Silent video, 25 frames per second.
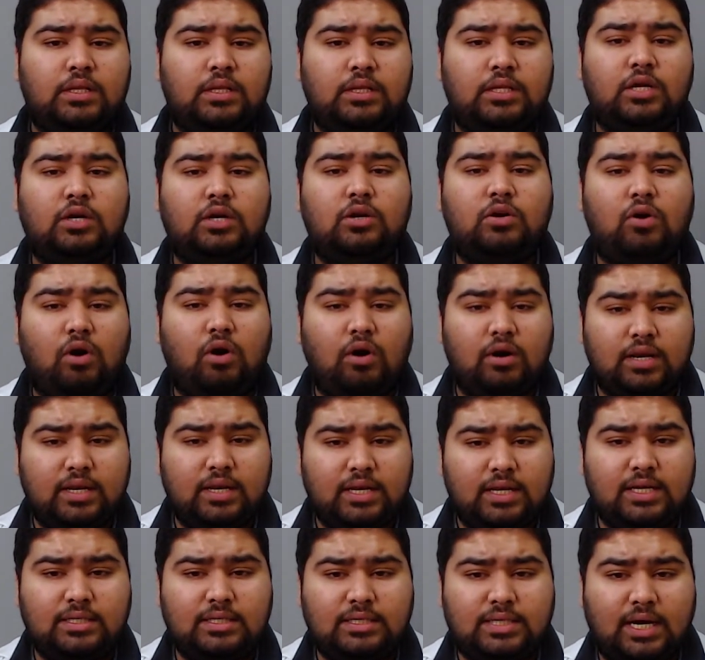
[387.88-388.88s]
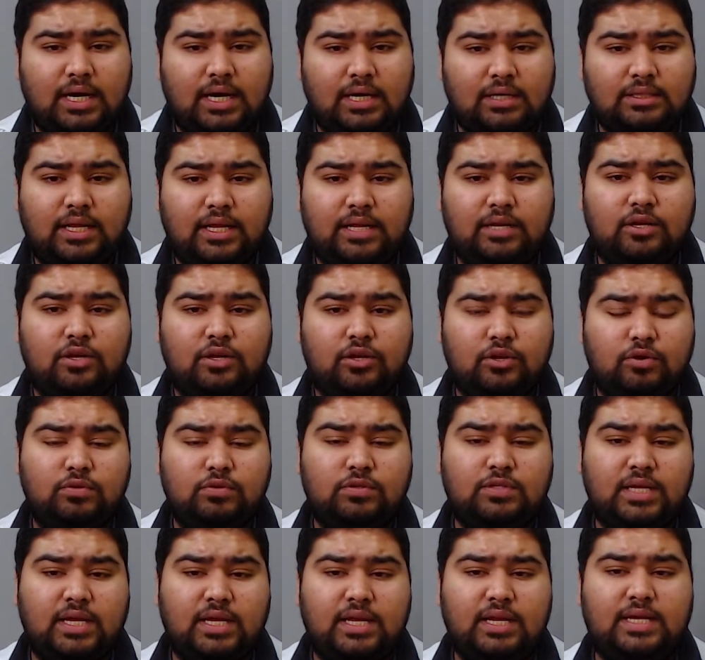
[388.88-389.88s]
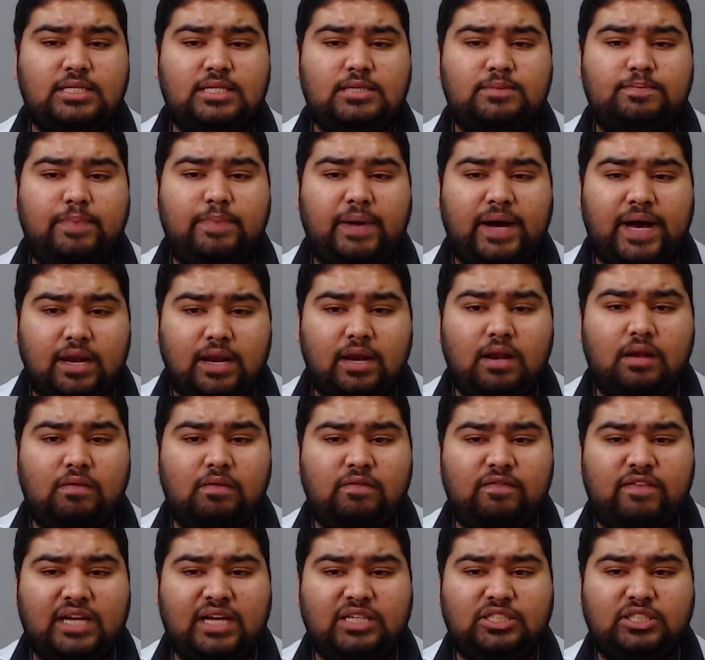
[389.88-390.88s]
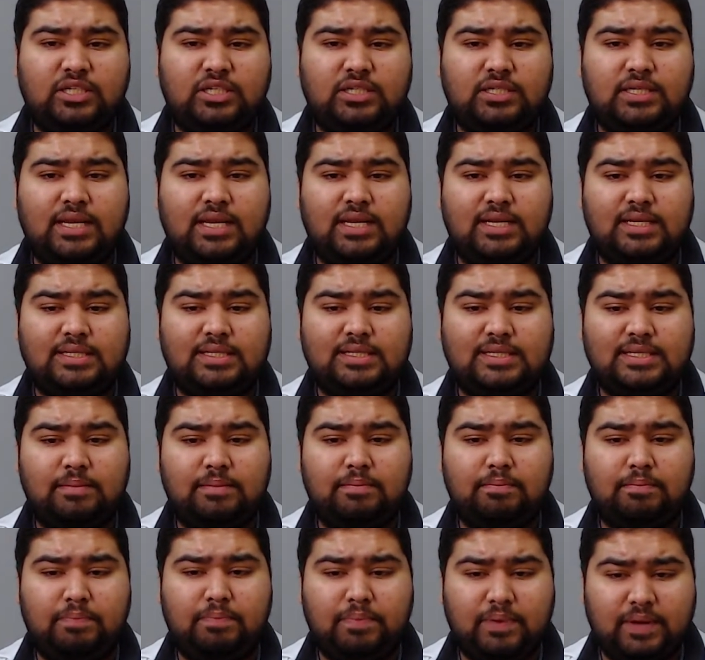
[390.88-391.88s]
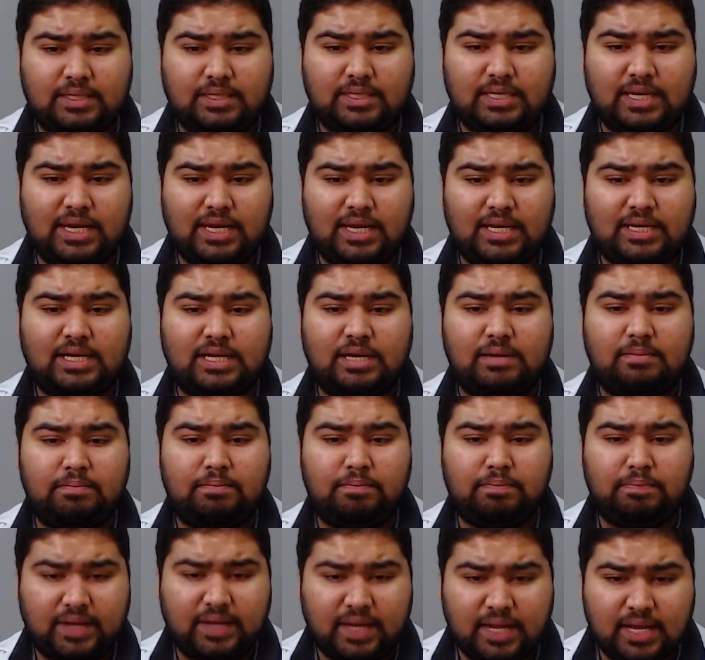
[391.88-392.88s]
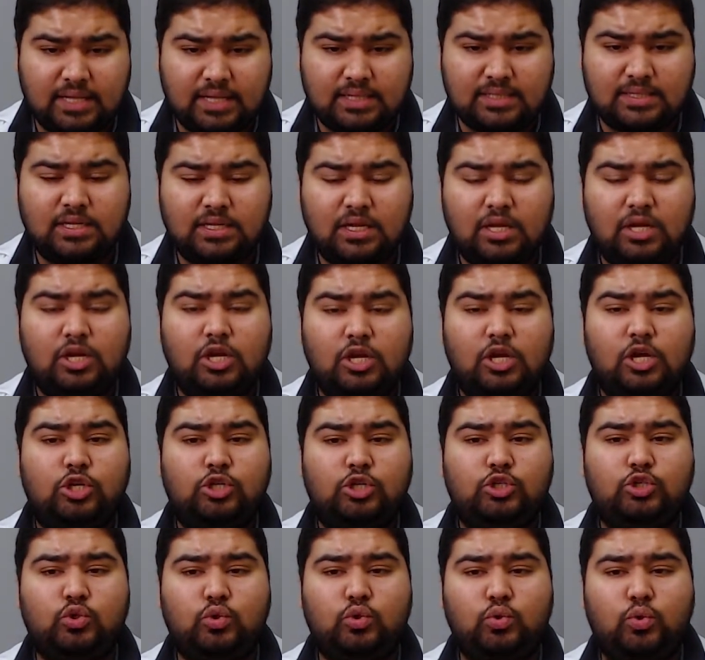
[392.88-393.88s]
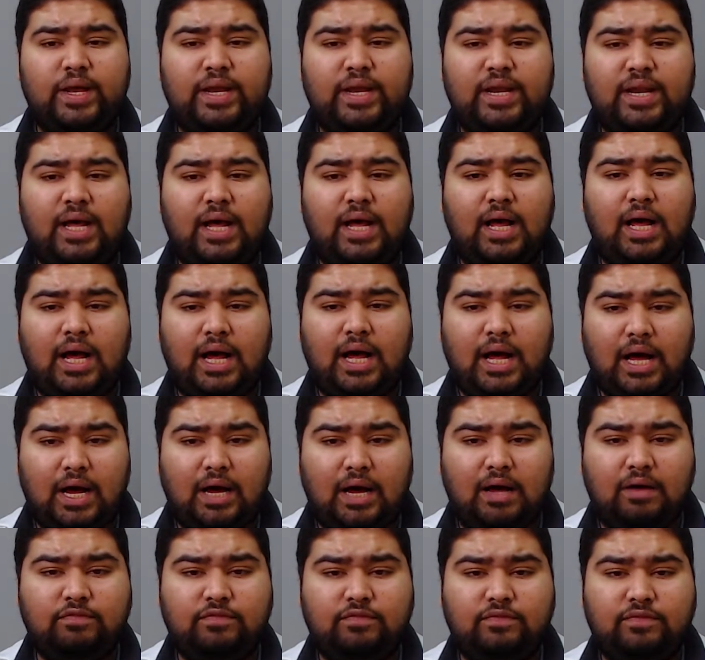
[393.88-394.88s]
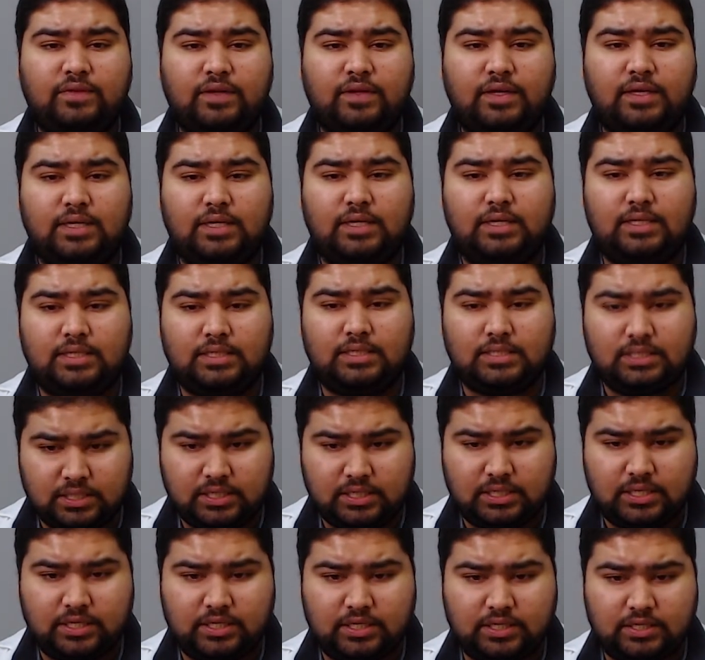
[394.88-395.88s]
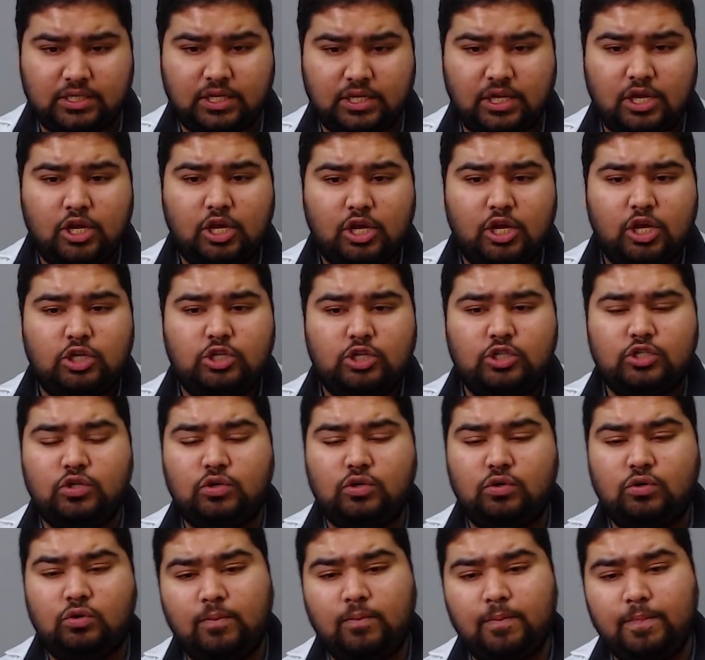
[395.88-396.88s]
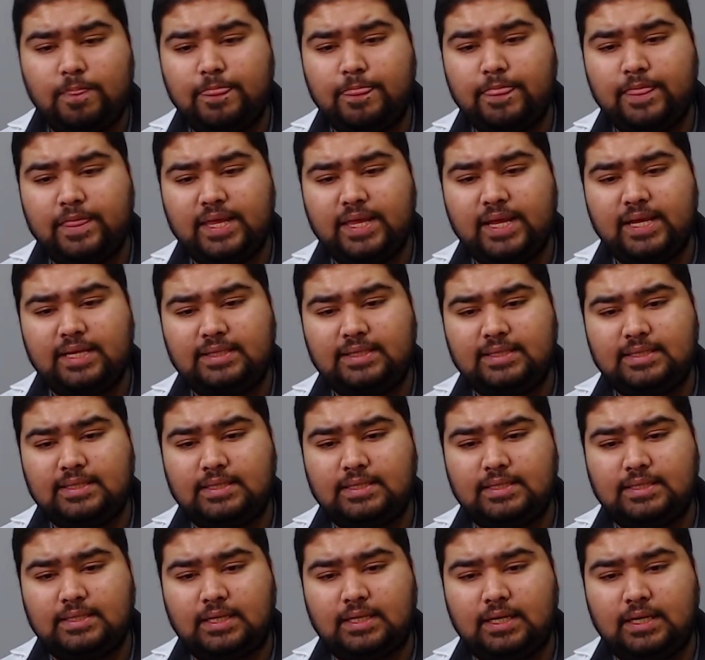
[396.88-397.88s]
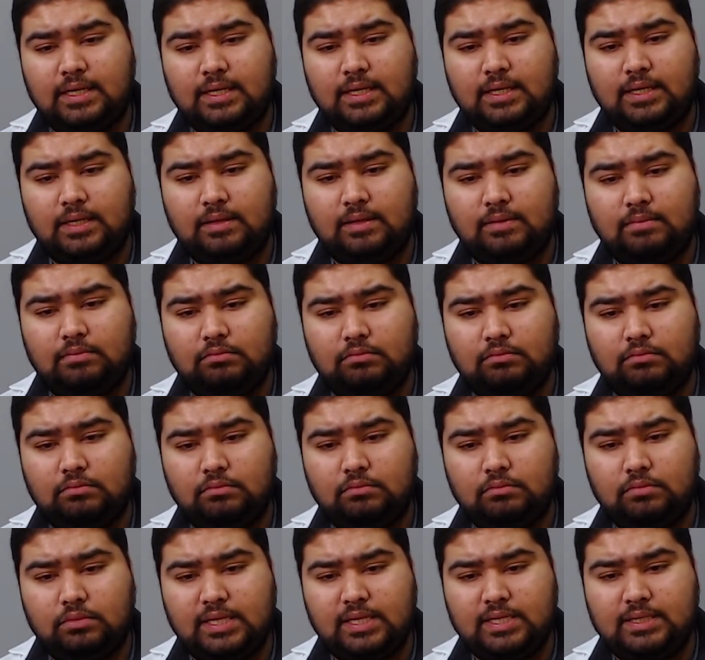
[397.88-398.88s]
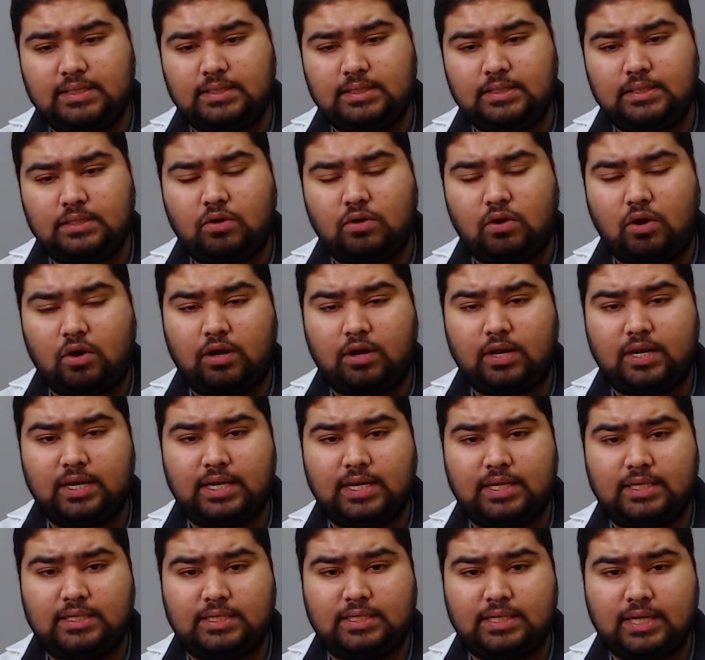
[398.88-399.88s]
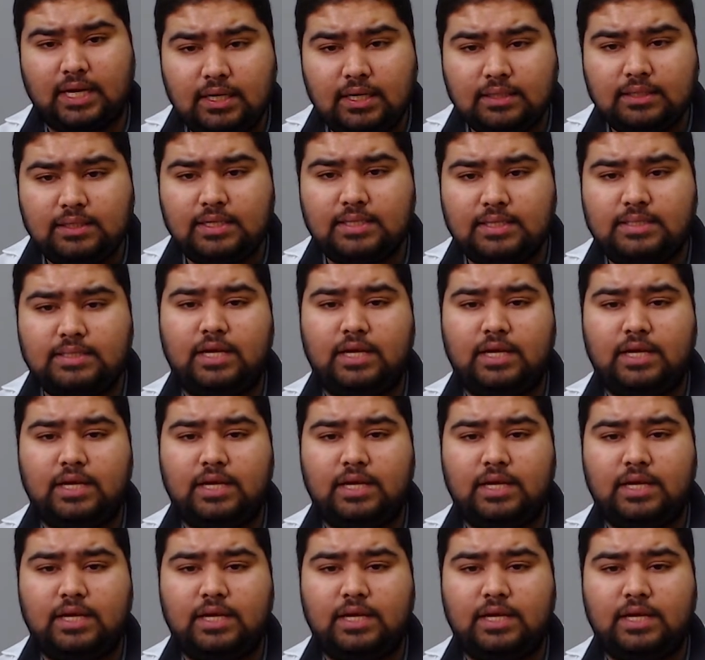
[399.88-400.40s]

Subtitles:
the cochlear duct that grows in a spiral fashion till it completes 2.5 turns. So this cochlear duct,